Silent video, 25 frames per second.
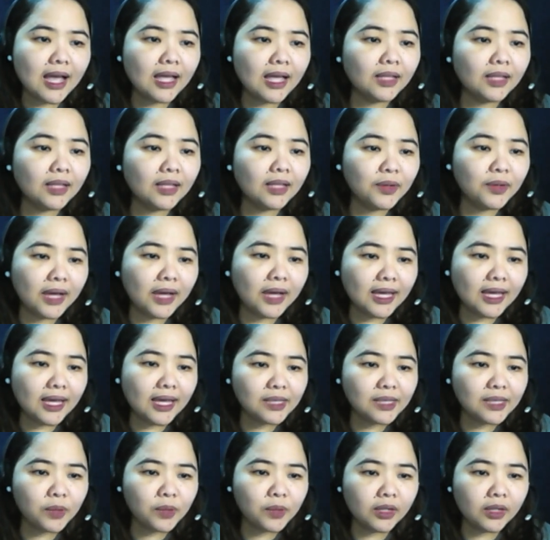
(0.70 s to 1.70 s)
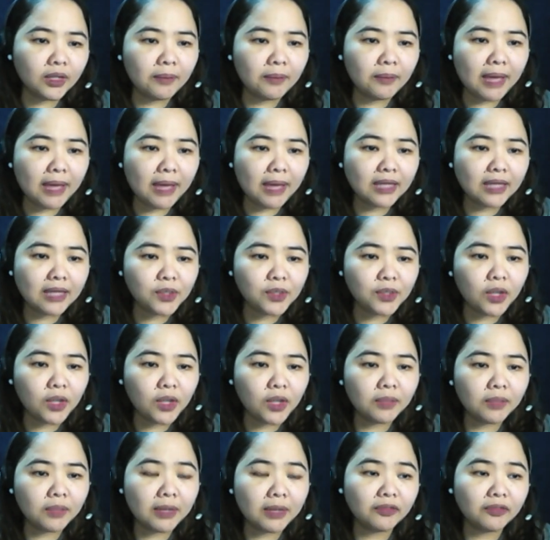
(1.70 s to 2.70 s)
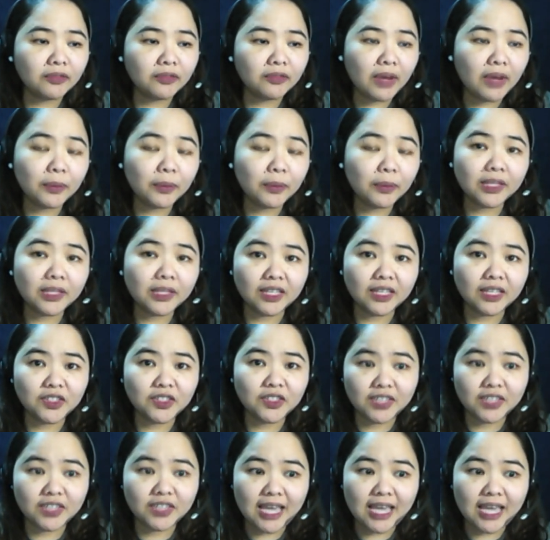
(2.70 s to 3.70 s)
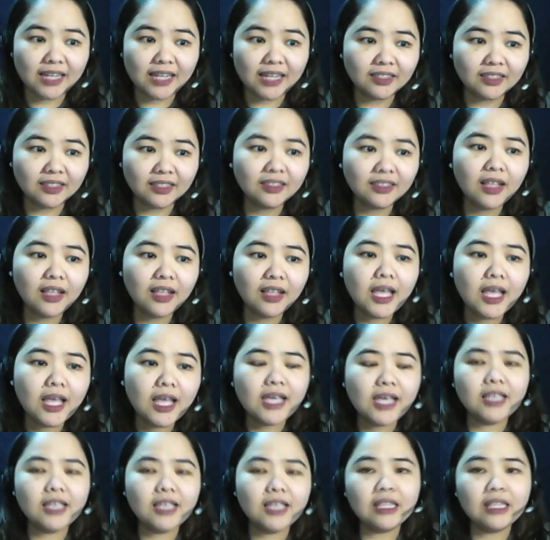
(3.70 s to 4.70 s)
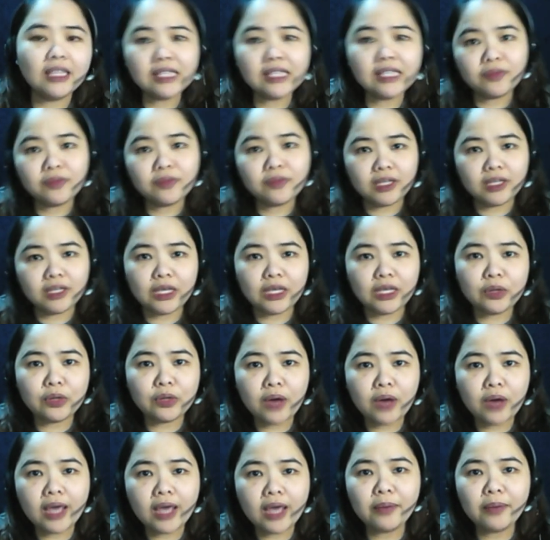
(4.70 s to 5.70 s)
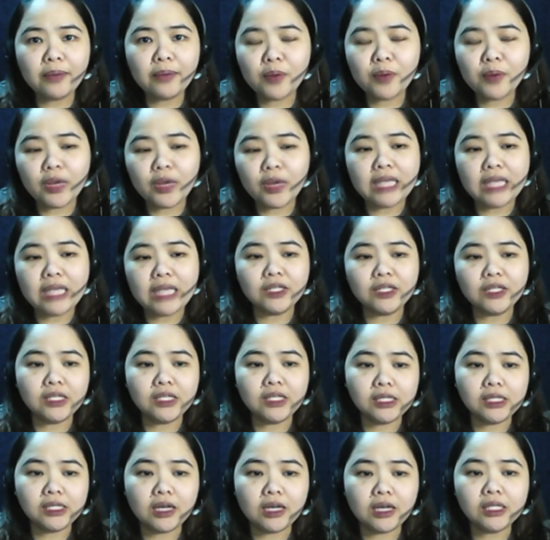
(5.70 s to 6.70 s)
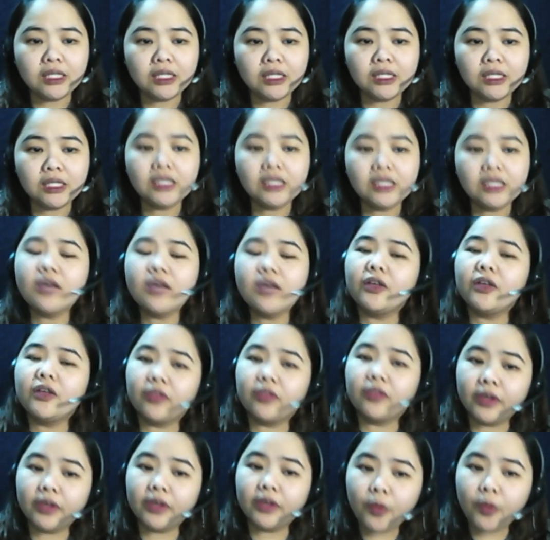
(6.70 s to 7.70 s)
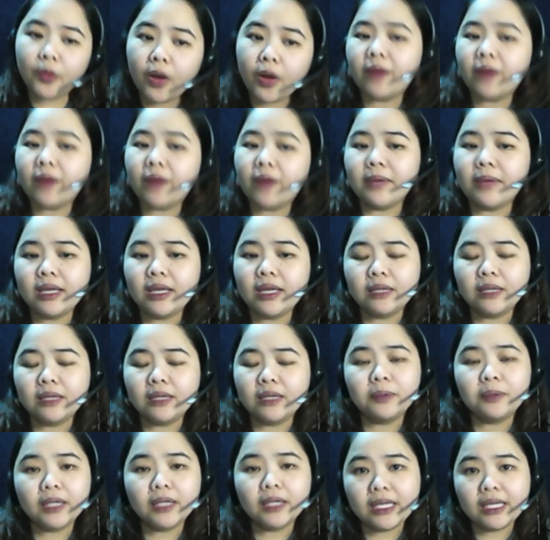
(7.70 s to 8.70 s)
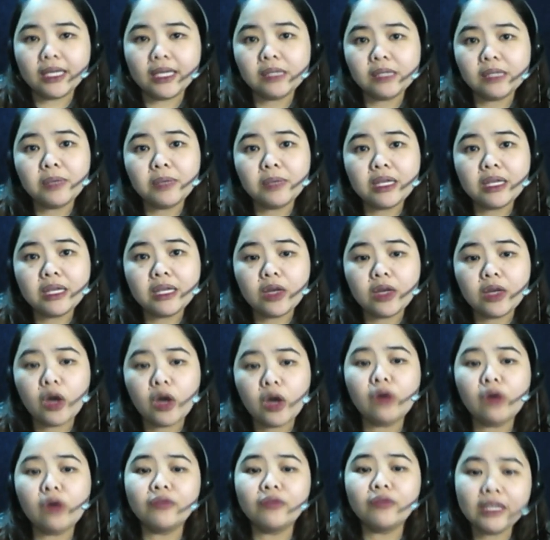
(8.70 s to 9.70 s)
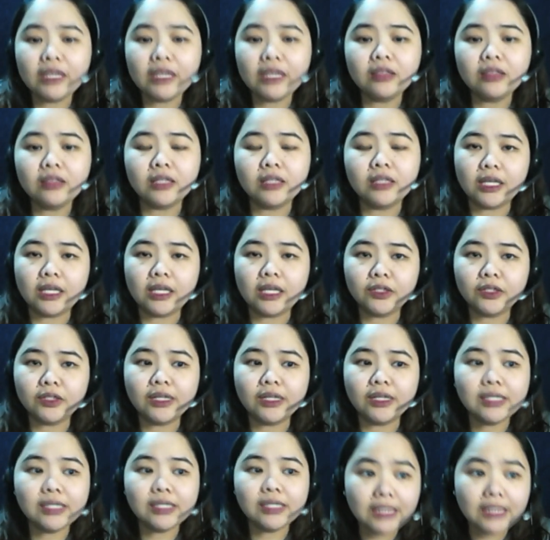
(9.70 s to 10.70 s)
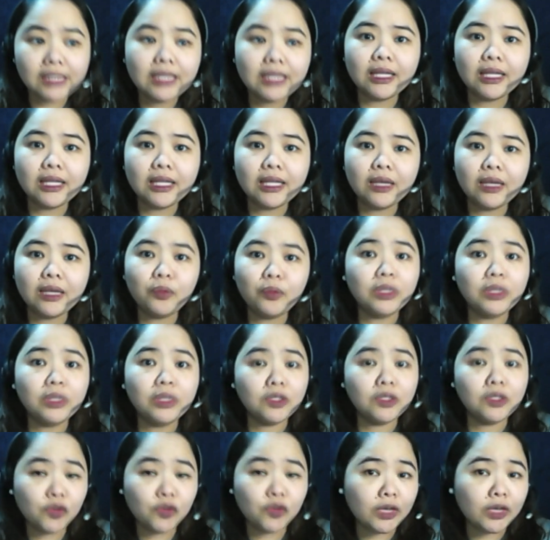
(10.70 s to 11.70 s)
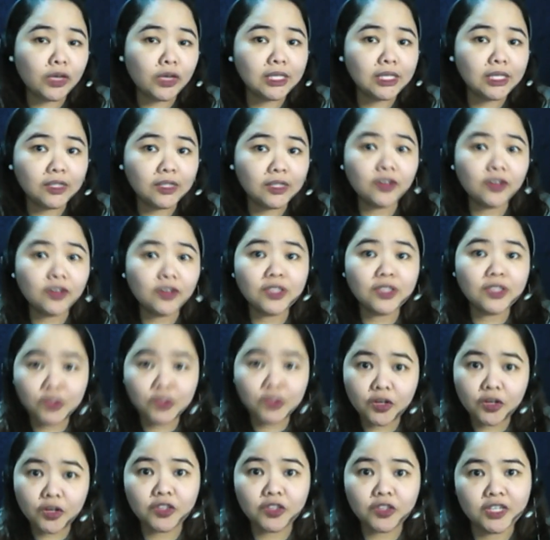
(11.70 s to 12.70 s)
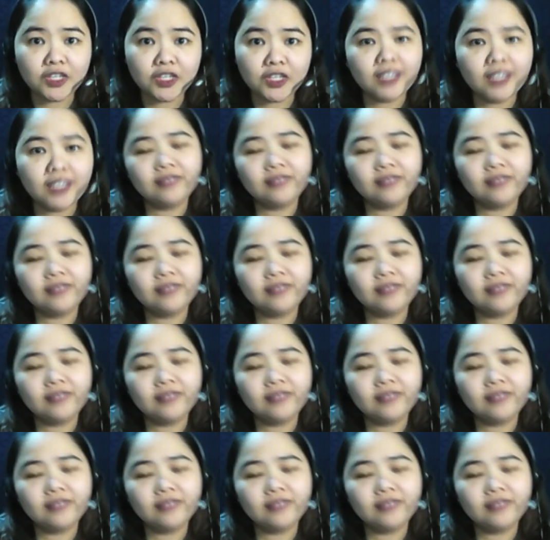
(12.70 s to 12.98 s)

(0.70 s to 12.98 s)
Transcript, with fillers: Hello guys, welcome back to All About Fire Protection Channel. In this video, I am going to discuss the requirement and placement of heat detector at ceiling with joist construction.